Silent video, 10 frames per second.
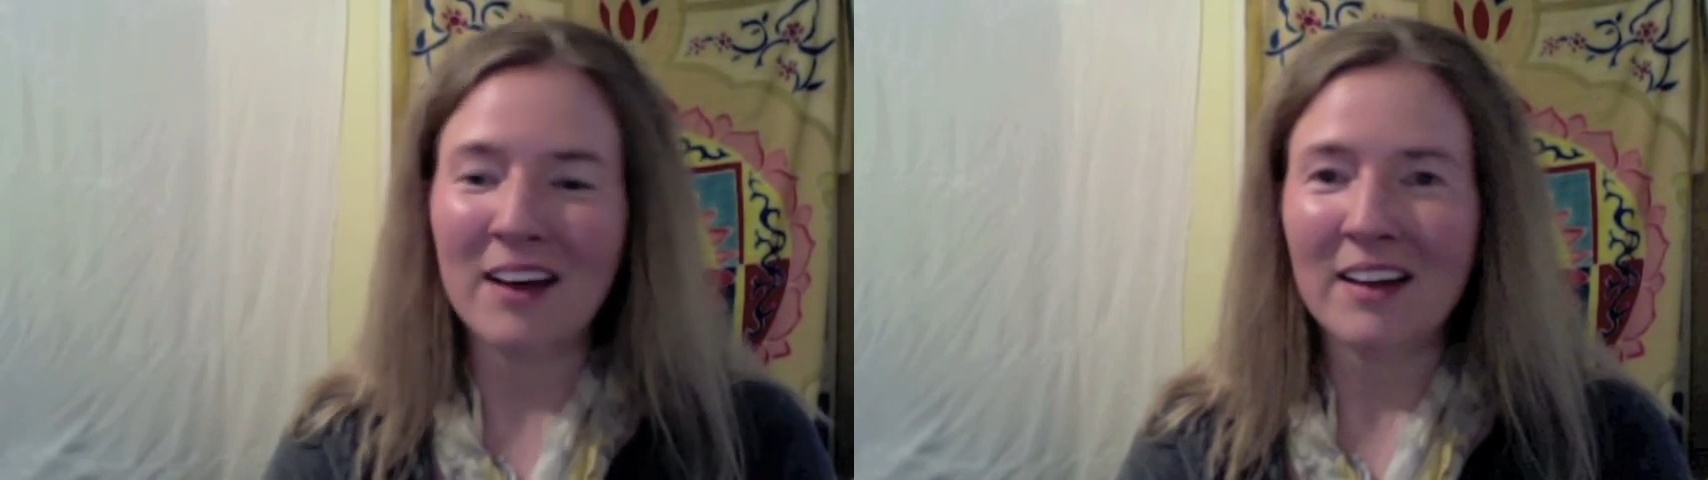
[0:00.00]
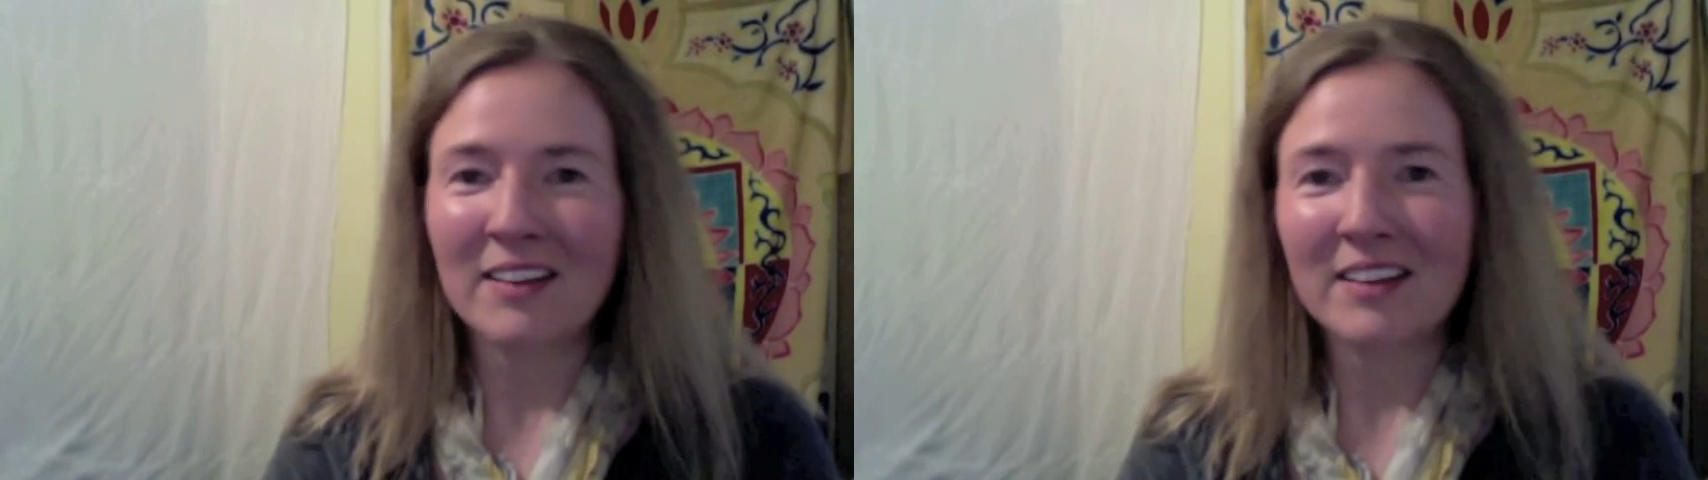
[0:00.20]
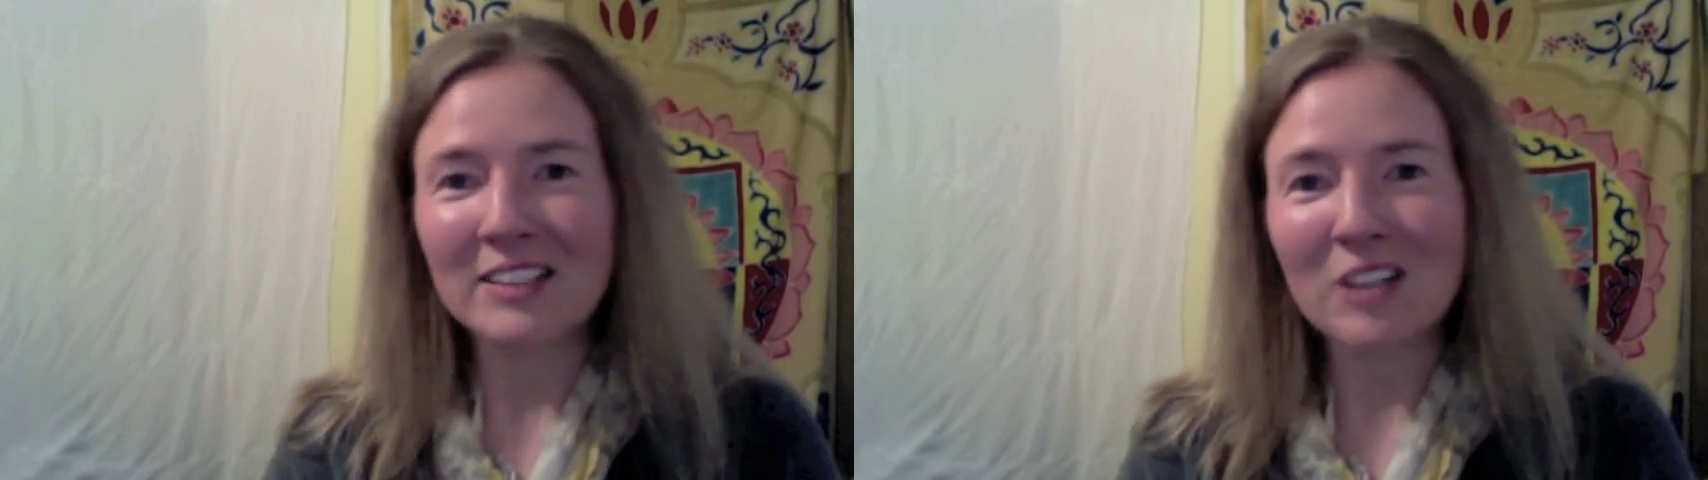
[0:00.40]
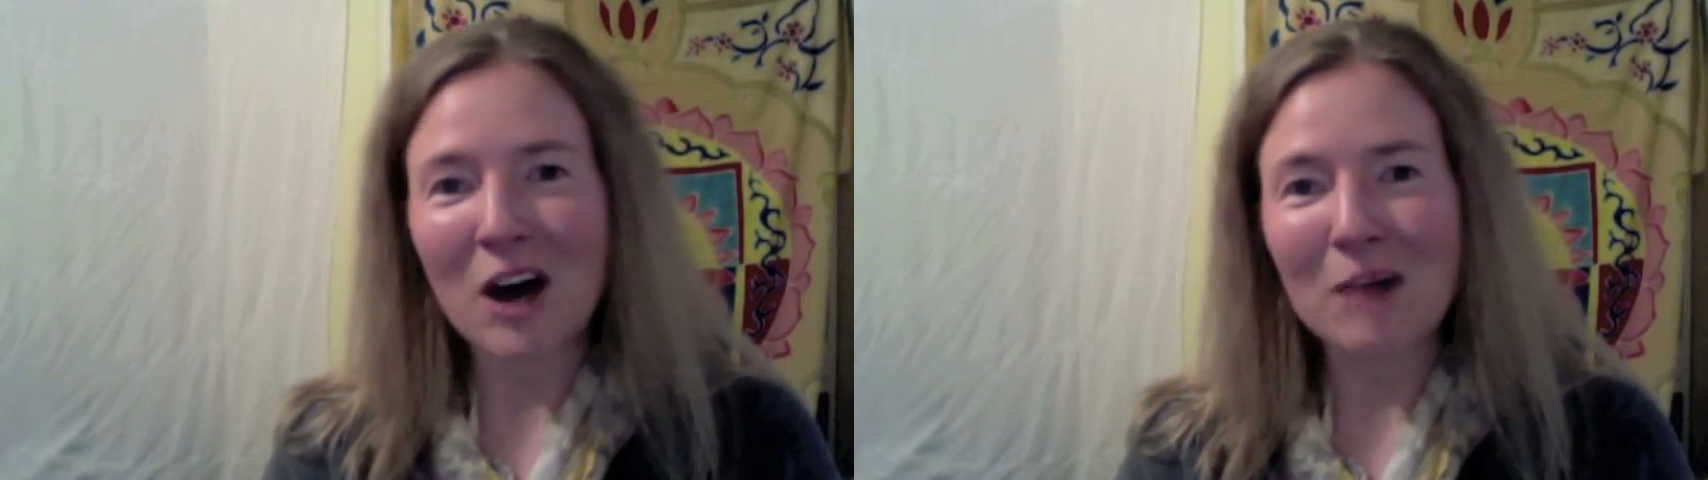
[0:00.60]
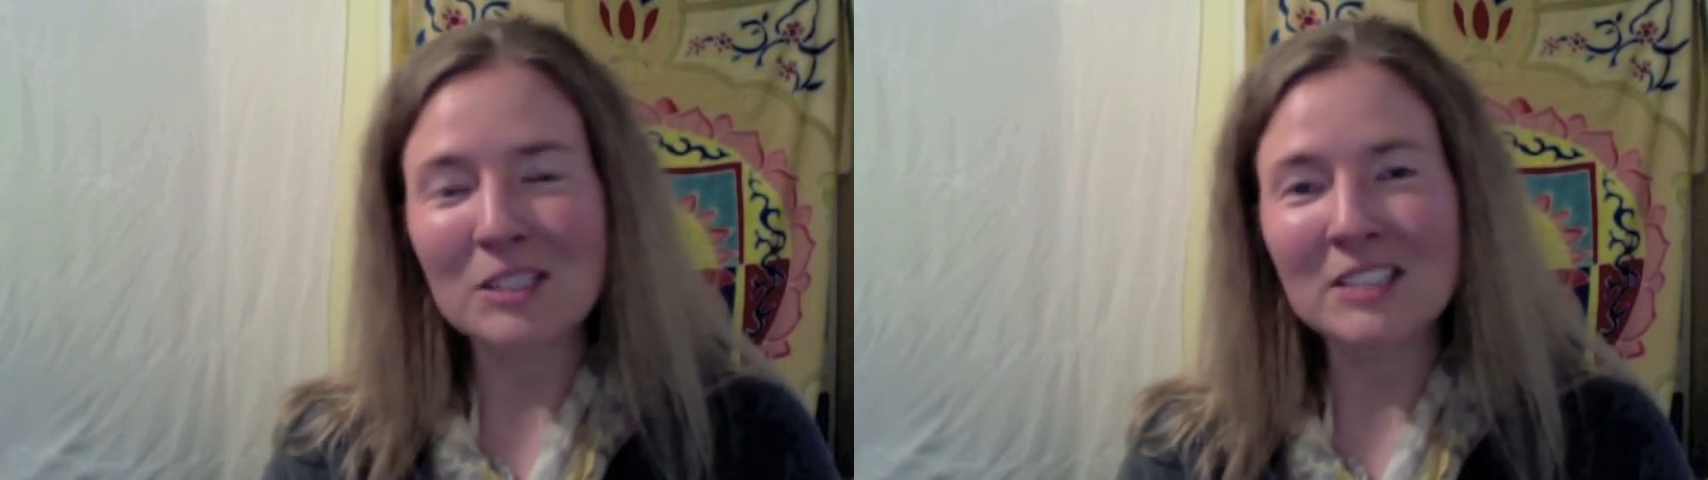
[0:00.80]
These
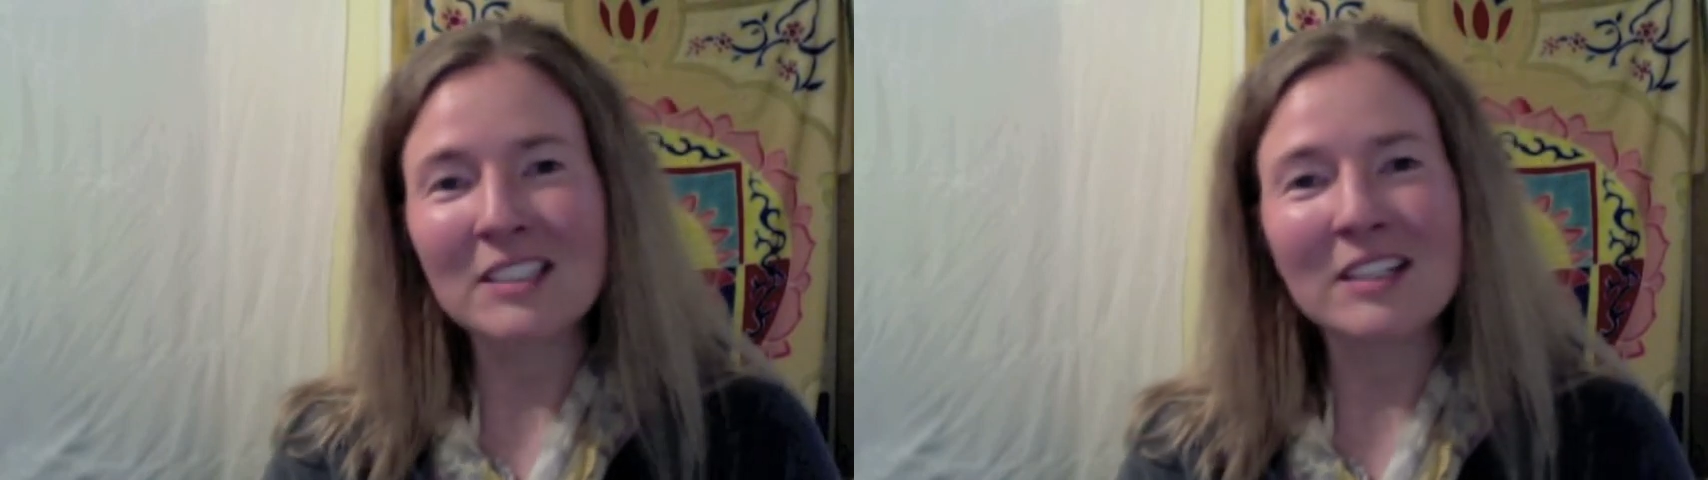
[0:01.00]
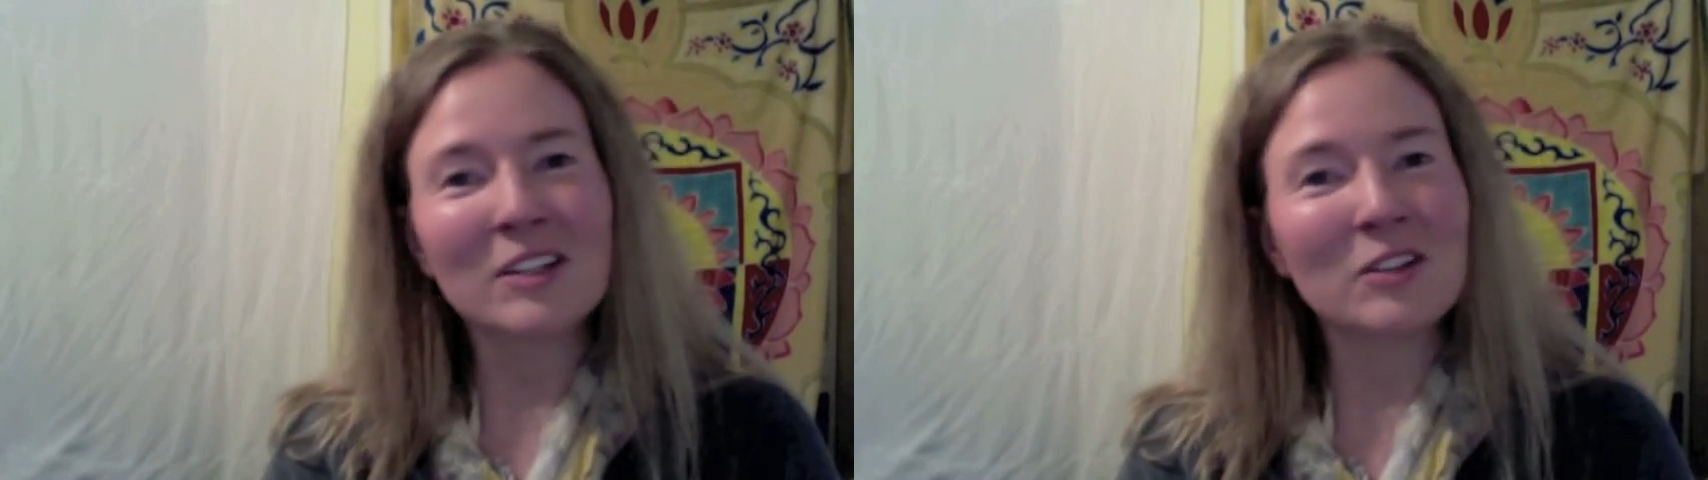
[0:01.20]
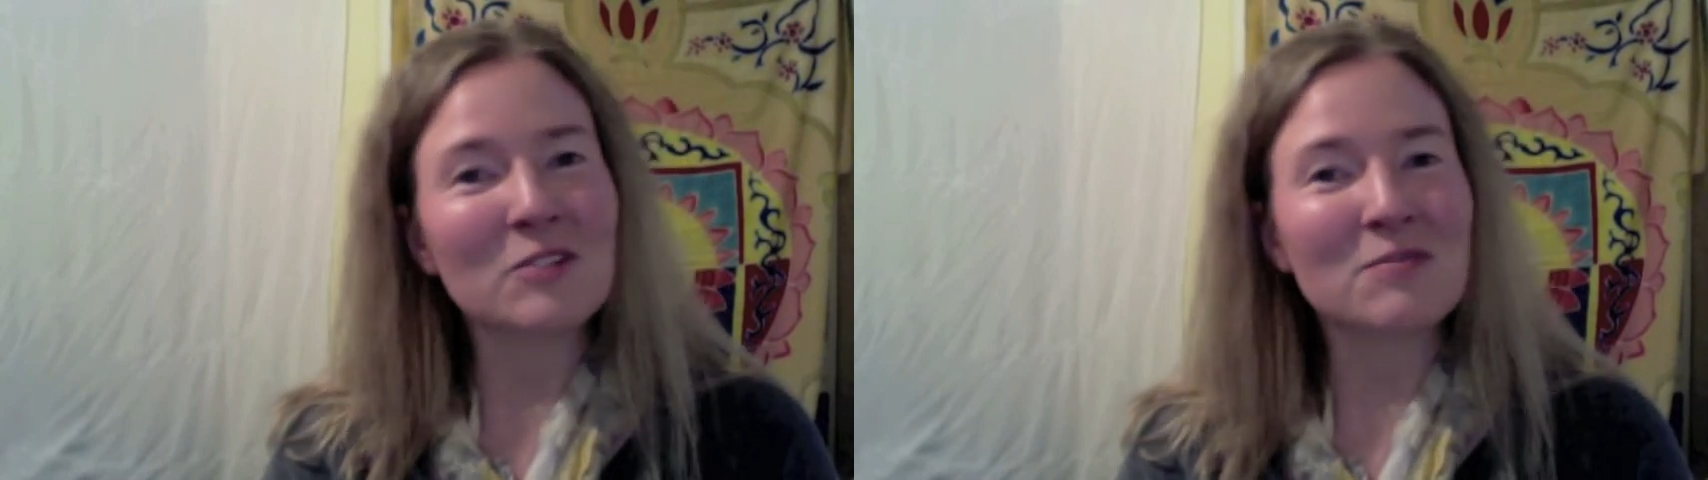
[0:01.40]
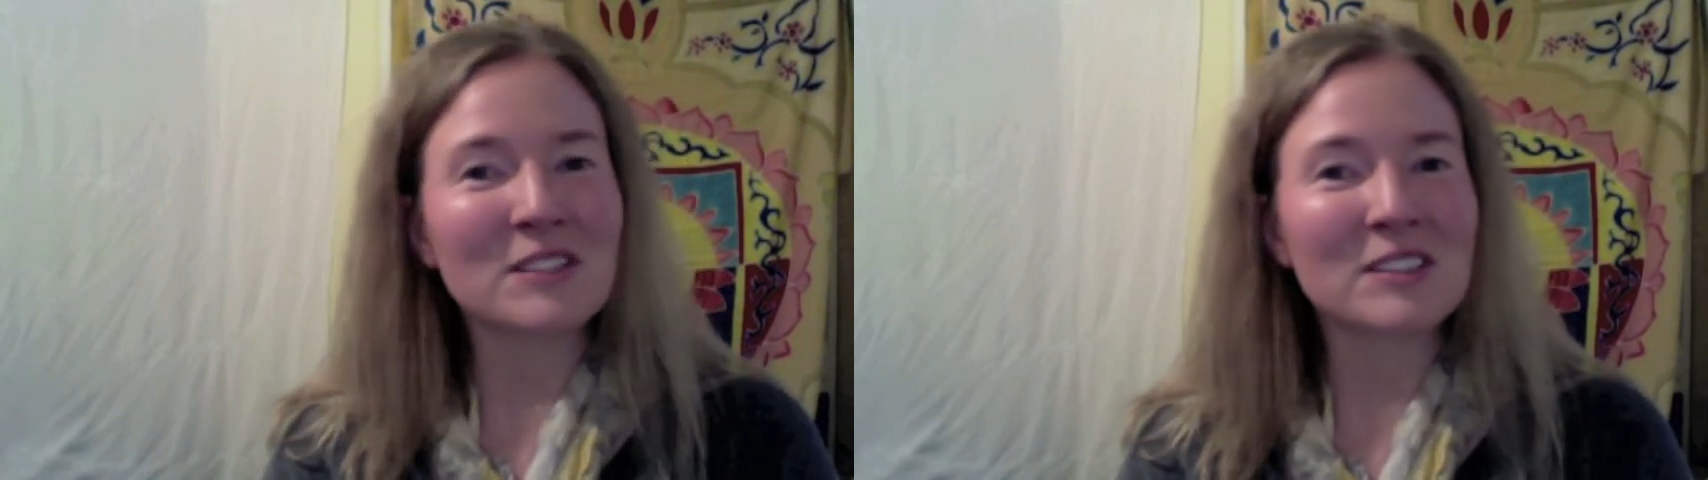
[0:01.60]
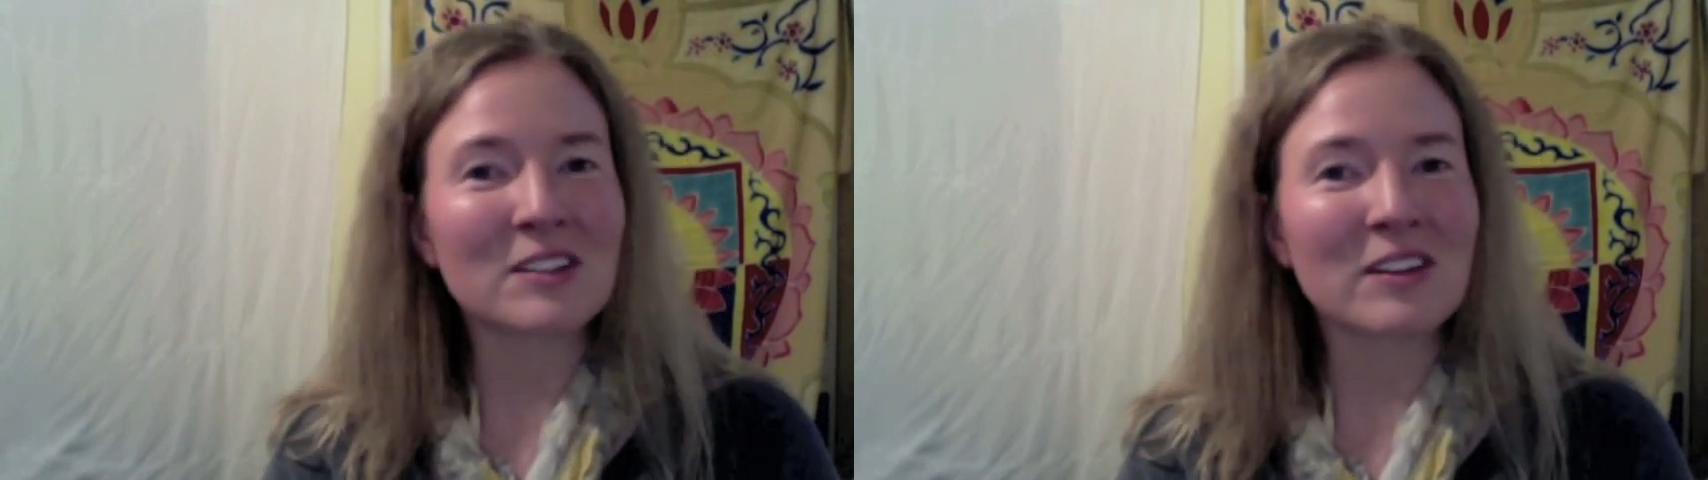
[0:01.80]
options can include
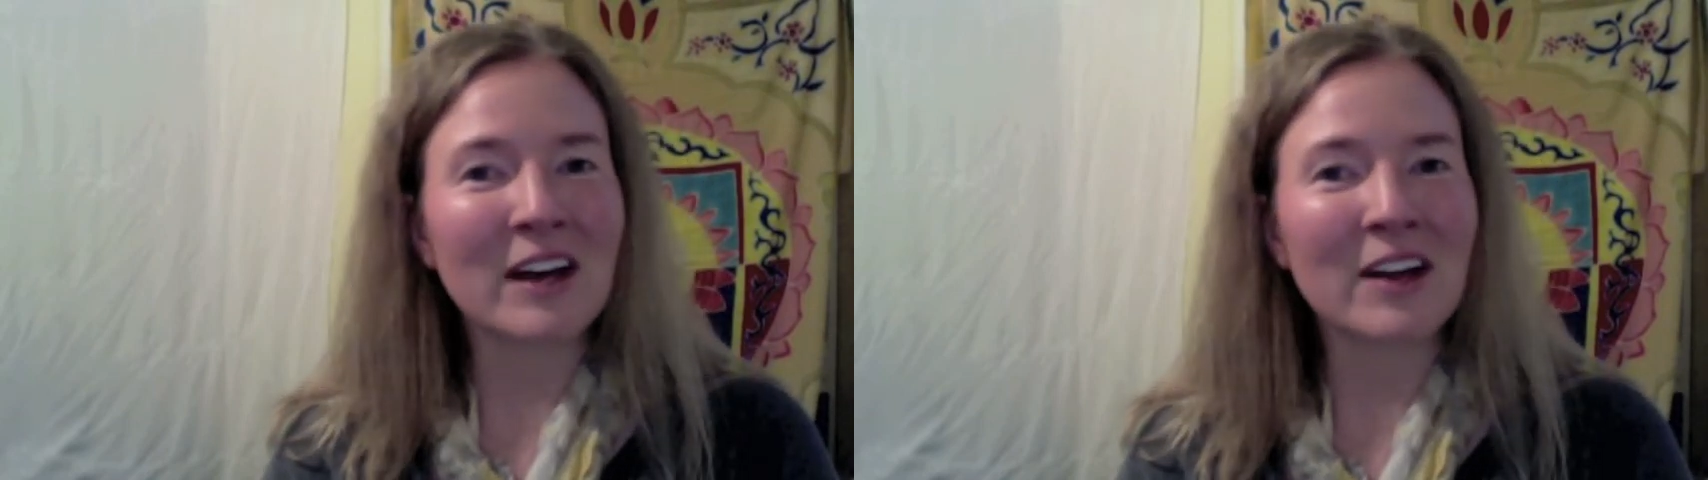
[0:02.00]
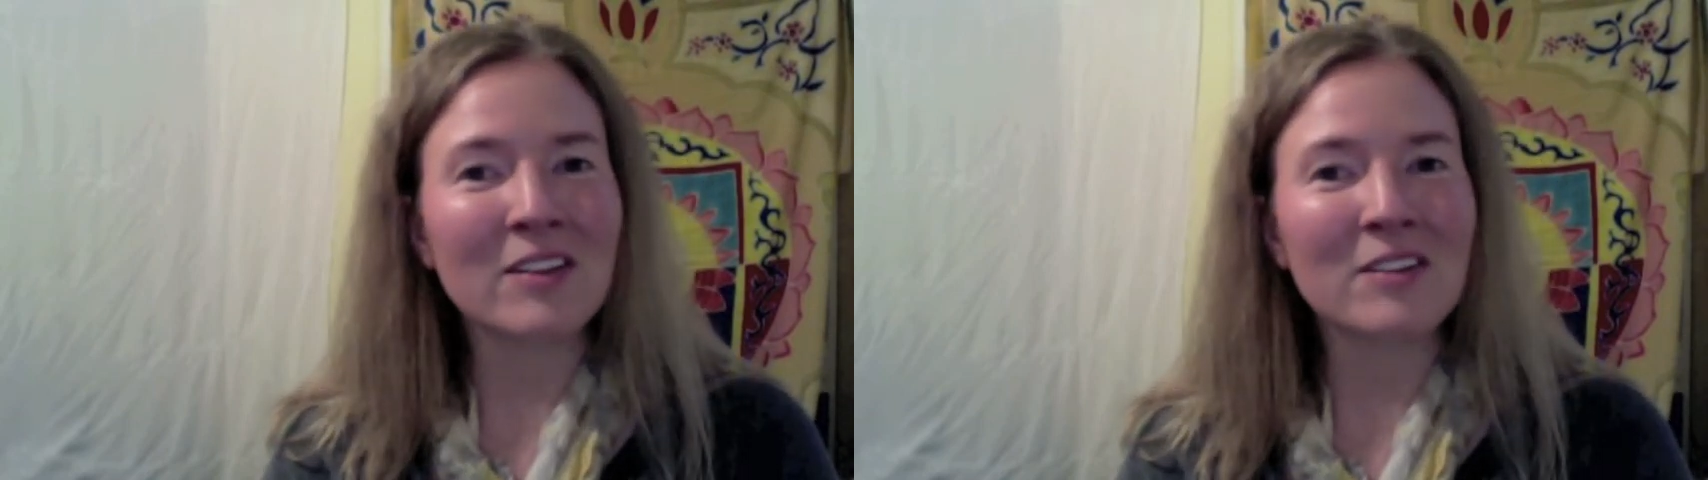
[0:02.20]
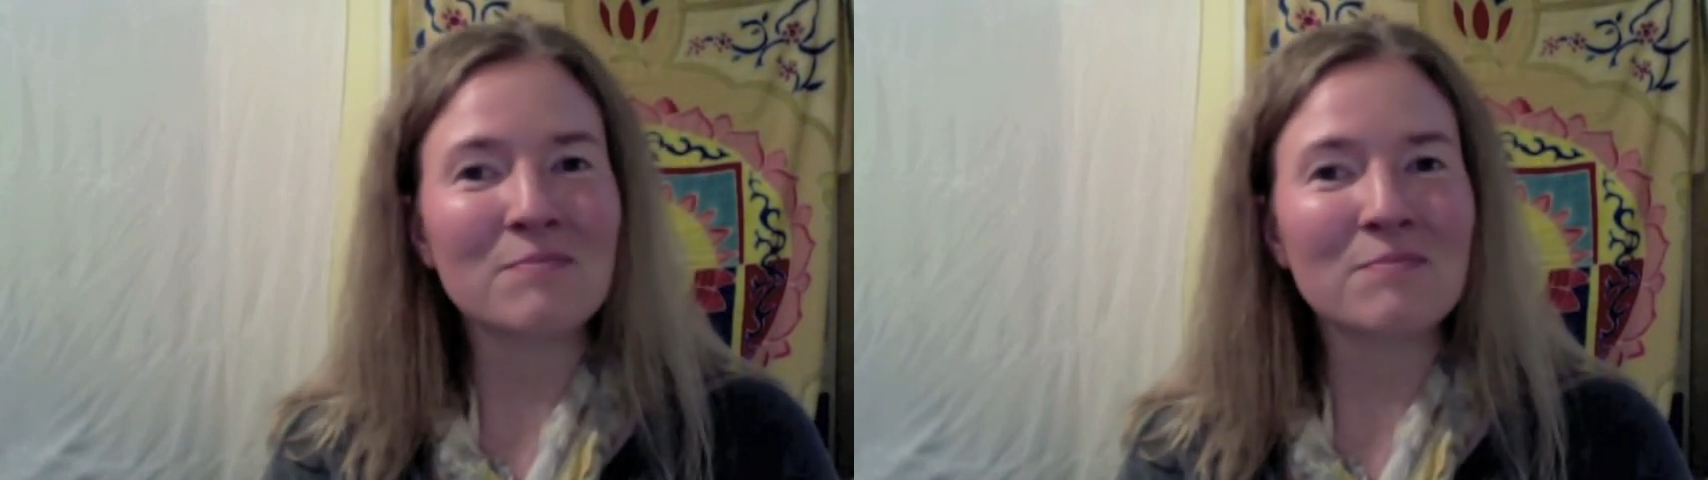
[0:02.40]
physical health,